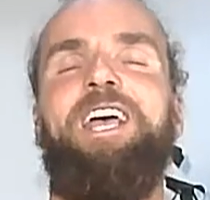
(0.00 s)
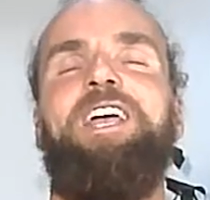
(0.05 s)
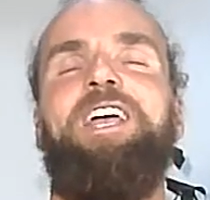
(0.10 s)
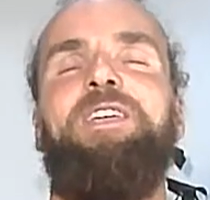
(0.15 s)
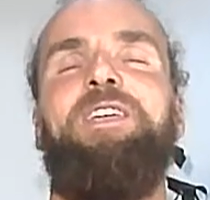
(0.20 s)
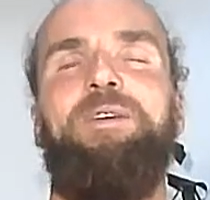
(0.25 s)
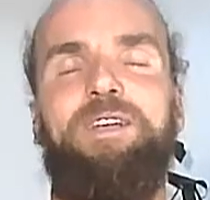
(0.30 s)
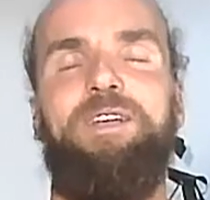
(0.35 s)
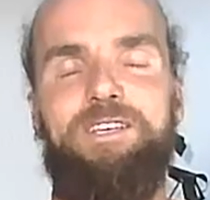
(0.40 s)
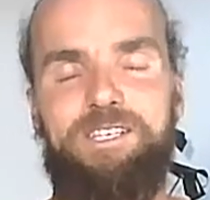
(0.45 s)

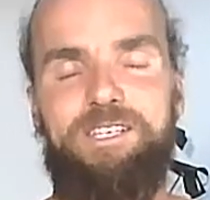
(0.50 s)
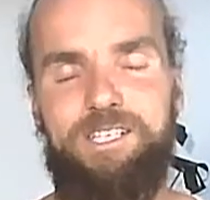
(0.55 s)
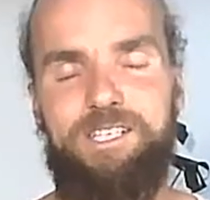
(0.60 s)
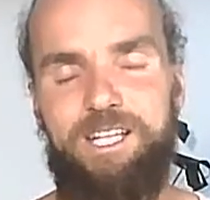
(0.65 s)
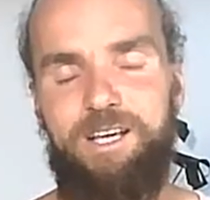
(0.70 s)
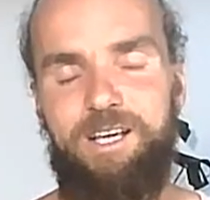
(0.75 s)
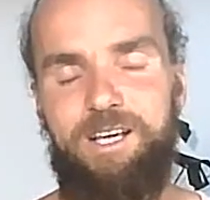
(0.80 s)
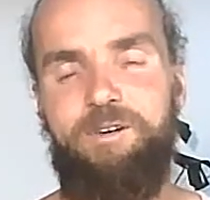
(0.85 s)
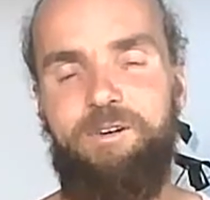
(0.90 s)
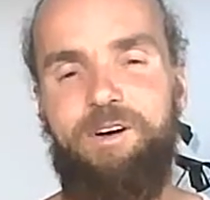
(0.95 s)
you can
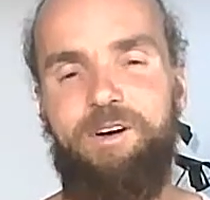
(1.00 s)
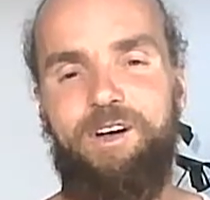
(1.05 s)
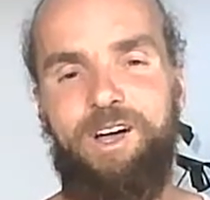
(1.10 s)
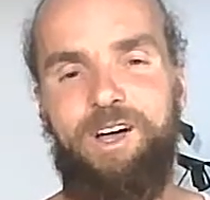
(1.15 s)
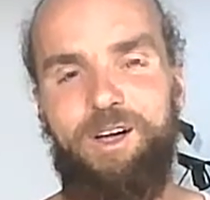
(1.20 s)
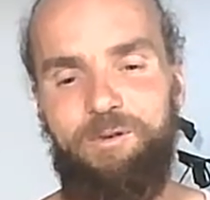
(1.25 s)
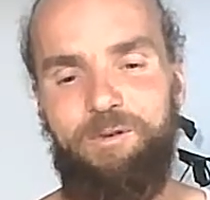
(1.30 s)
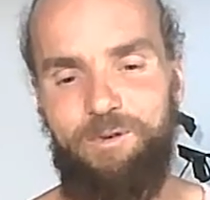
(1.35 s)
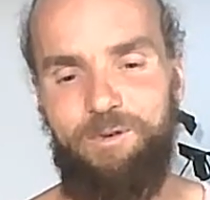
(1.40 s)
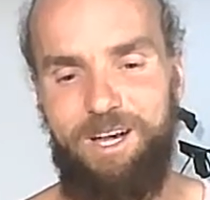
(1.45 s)
still
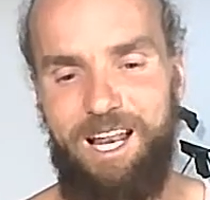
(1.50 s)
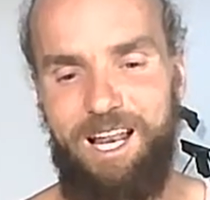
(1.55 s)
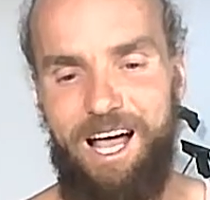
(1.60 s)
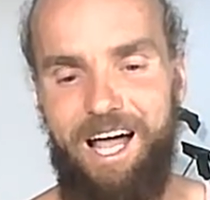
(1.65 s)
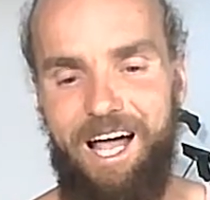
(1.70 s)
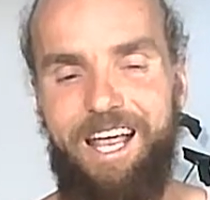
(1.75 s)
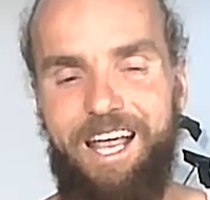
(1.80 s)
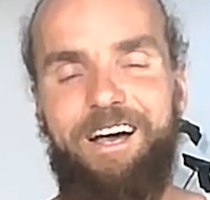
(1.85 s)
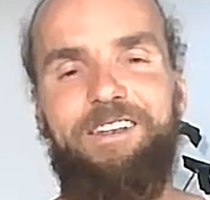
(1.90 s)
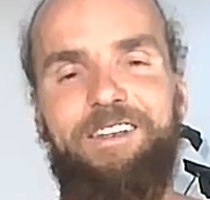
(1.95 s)

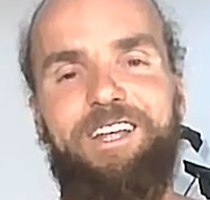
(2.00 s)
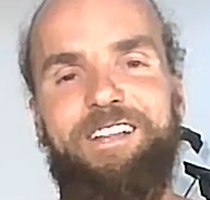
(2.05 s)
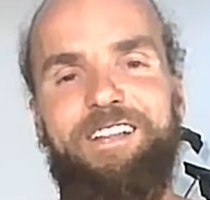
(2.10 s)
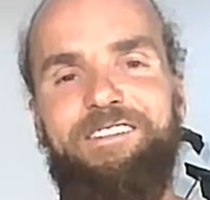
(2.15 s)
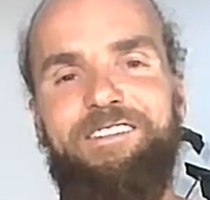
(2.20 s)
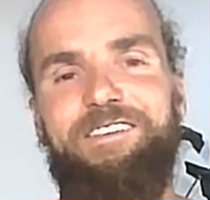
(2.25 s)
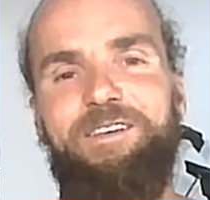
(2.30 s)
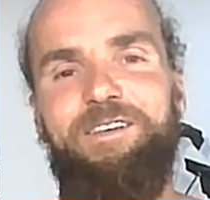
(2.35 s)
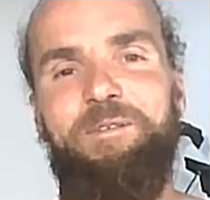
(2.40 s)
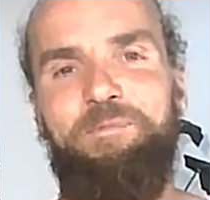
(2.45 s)
rely on
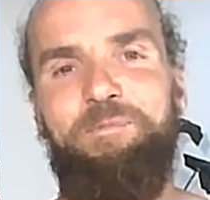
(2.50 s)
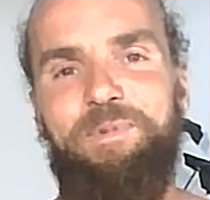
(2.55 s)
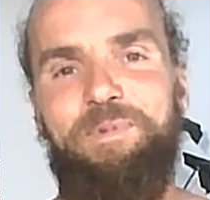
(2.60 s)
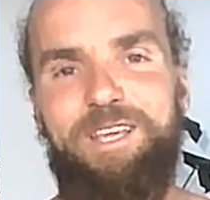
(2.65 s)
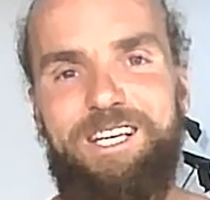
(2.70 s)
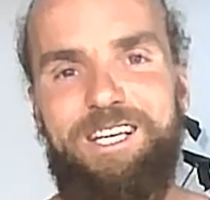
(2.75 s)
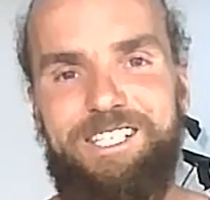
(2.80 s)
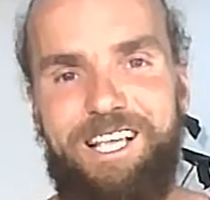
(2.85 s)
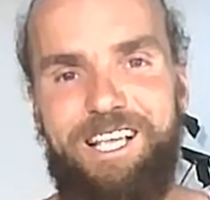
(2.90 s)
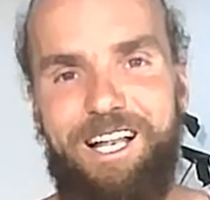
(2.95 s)
that
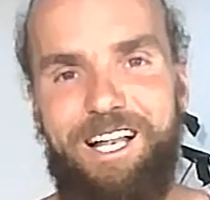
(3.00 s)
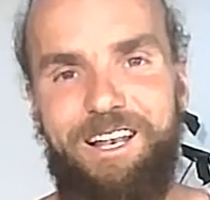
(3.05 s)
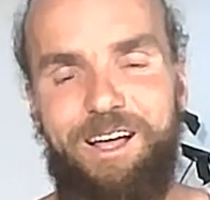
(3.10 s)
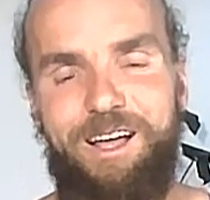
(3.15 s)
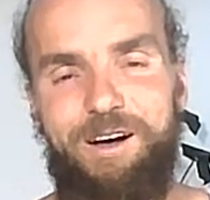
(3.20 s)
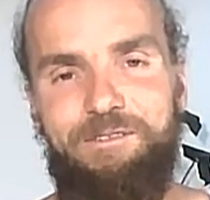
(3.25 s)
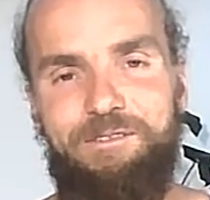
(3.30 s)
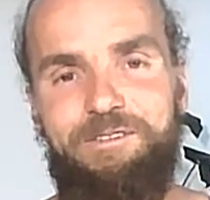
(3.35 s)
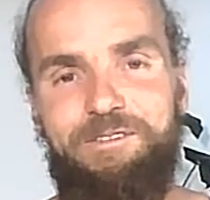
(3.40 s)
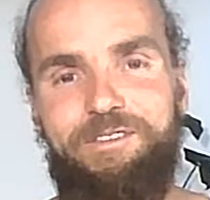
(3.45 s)
peace and
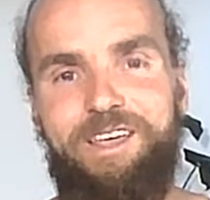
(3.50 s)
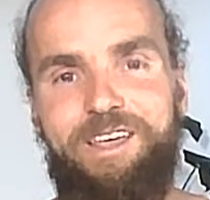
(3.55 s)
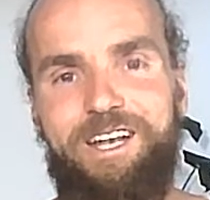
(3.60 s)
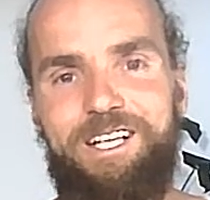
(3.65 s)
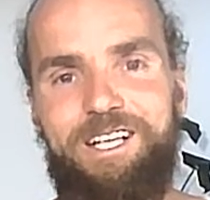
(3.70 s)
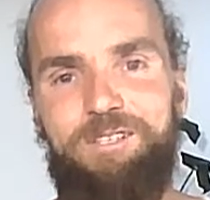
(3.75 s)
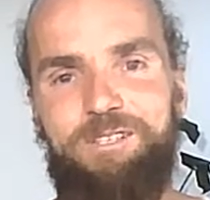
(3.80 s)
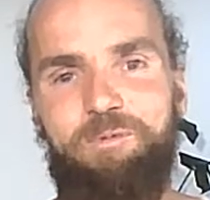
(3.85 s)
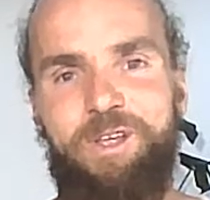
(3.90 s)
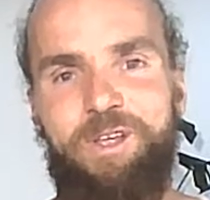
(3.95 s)
love that
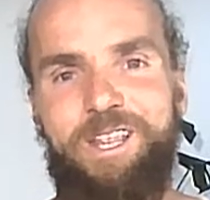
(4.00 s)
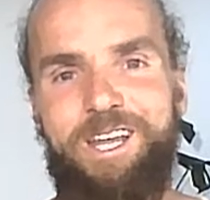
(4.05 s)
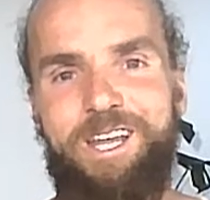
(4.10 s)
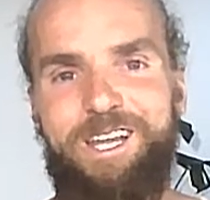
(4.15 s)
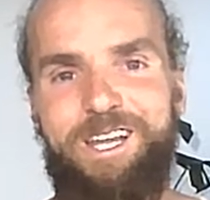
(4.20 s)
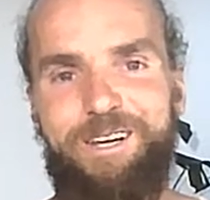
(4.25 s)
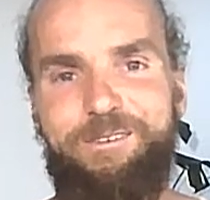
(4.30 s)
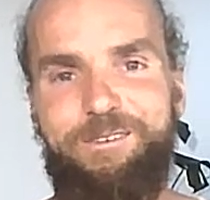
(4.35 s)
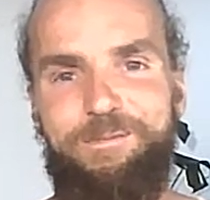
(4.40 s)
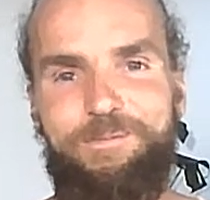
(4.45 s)
is within
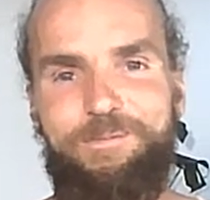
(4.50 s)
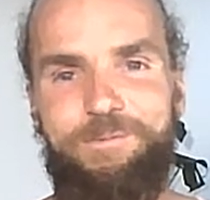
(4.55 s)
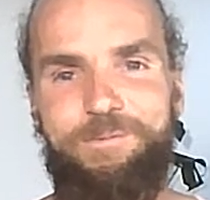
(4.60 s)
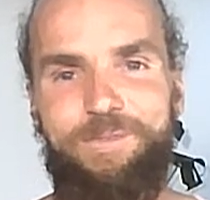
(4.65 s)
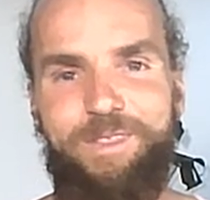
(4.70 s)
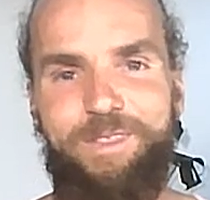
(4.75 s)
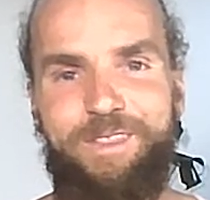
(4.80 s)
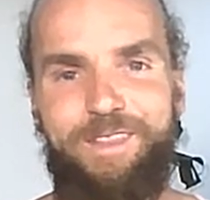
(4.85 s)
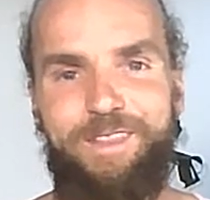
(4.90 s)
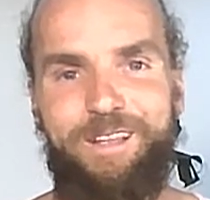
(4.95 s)
you.
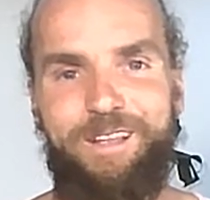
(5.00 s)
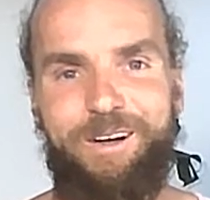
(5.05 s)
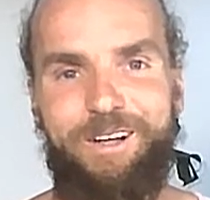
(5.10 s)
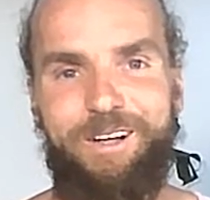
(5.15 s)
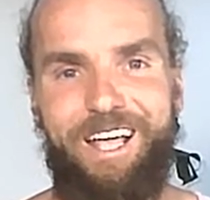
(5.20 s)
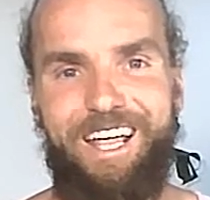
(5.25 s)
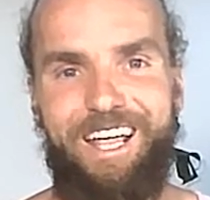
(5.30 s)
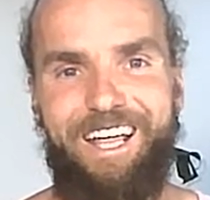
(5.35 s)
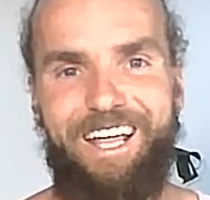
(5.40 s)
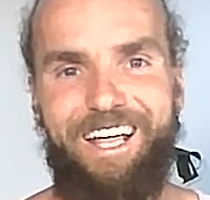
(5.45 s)

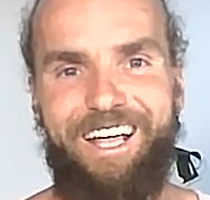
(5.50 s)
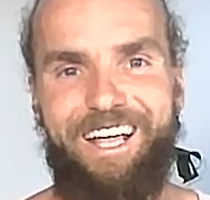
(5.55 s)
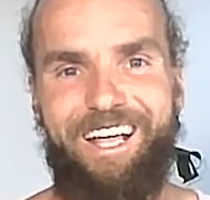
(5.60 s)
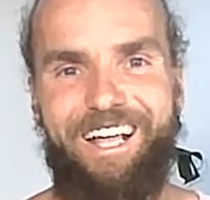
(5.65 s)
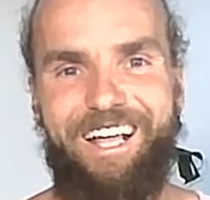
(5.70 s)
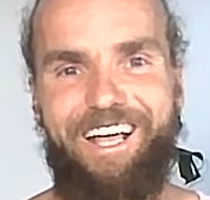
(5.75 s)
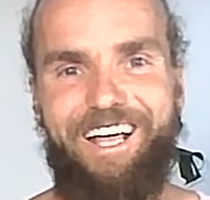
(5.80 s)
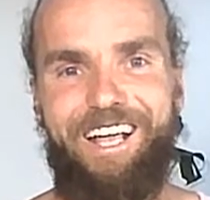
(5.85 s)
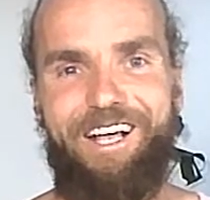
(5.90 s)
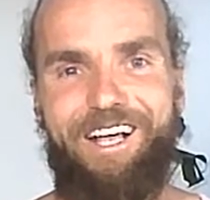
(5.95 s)
Okay,
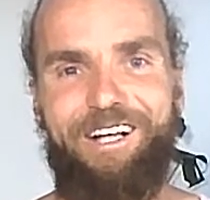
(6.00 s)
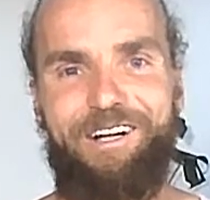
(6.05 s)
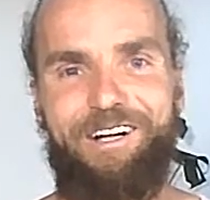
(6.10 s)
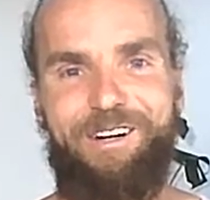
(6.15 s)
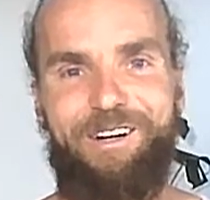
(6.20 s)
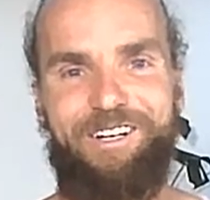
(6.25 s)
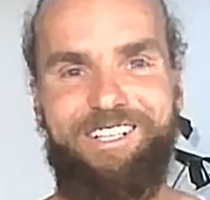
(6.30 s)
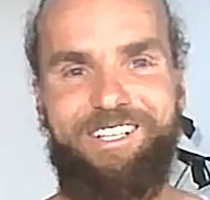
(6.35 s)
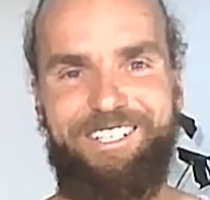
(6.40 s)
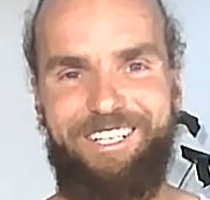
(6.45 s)

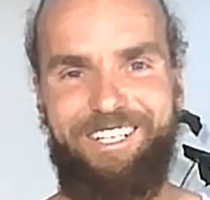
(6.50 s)
good,